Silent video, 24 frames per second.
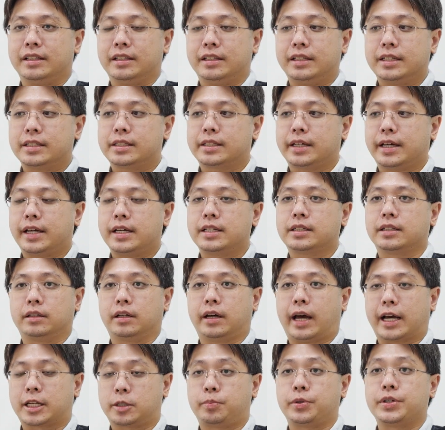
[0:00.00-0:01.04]
in this case,
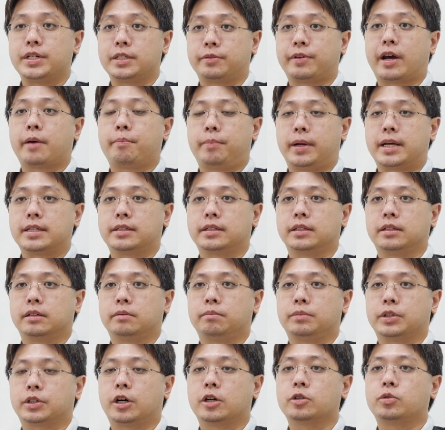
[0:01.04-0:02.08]
the experience is very pleasant
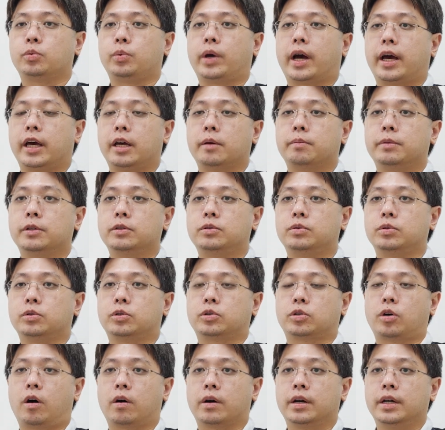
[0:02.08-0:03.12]
because we are able to
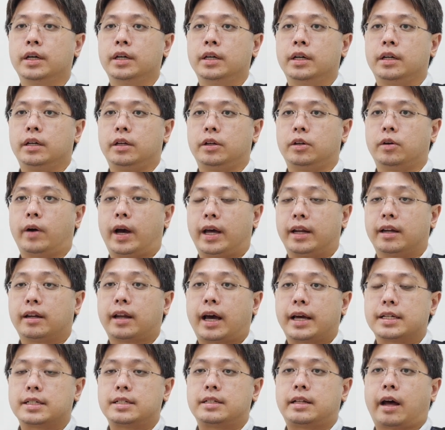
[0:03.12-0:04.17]
talk you know, and
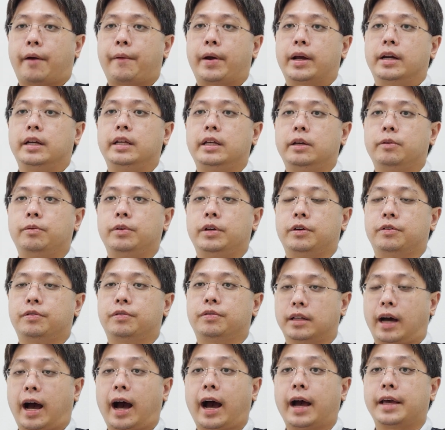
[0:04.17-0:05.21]
liaise directly
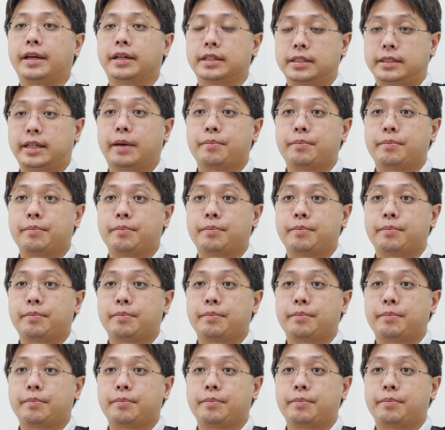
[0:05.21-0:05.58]
with the hires